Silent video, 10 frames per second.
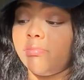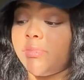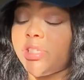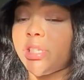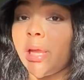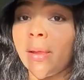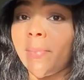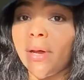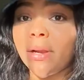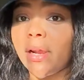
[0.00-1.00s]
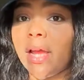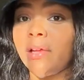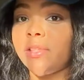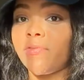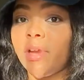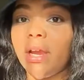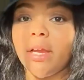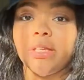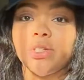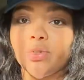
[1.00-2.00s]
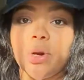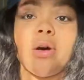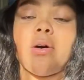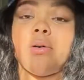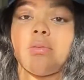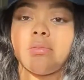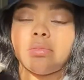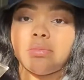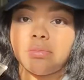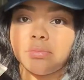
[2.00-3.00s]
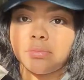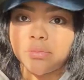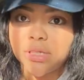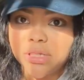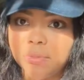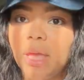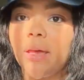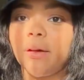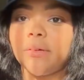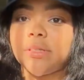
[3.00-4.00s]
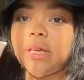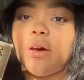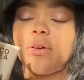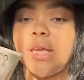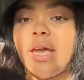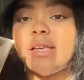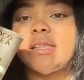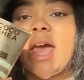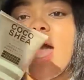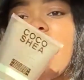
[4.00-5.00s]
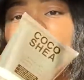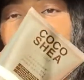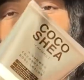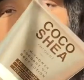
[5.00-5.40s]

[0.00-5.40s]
shea butter has a very strong smell. So yes, I got